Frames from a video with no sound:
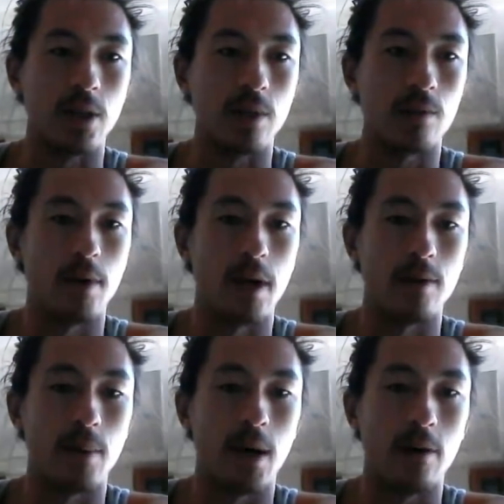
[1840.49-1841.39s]
can throw down
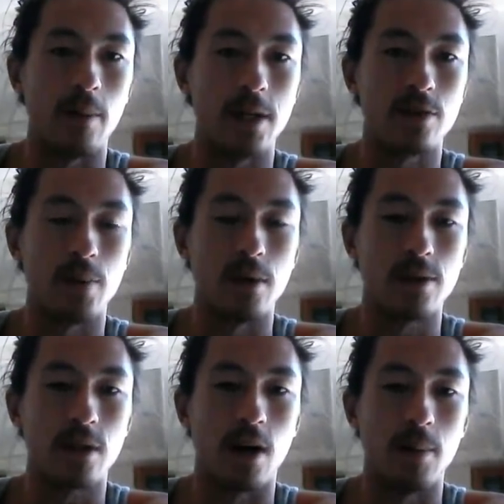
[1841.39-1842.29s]
the Pyromancer
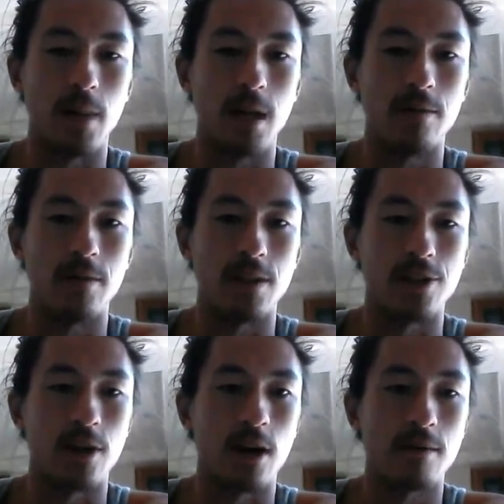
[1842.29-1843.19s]
post-combat and finish
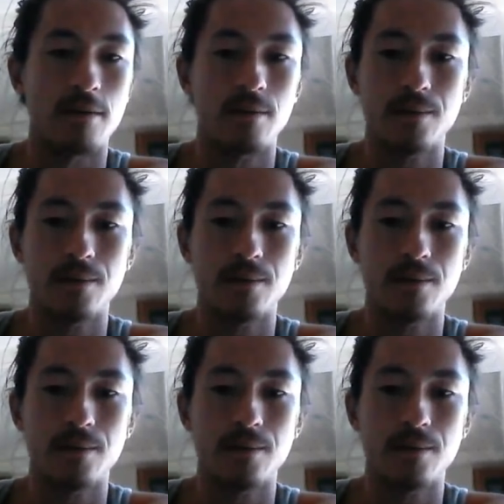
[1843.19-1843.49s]
it off.